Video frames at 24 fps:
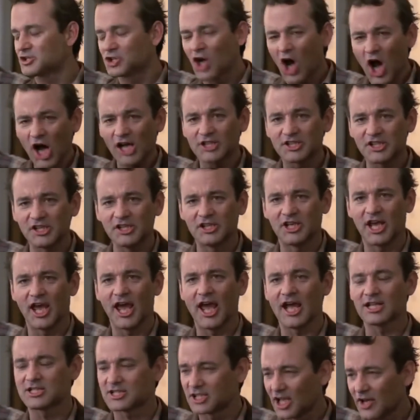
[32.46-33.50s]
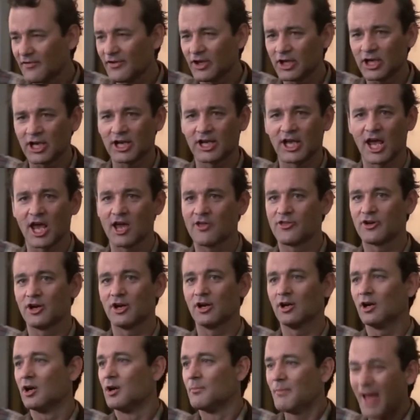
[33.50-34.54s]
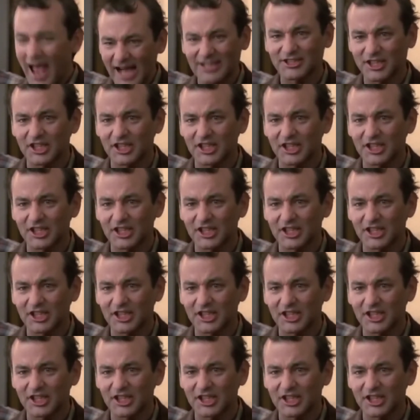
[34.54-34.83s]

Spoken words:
dogs and cats living together, mass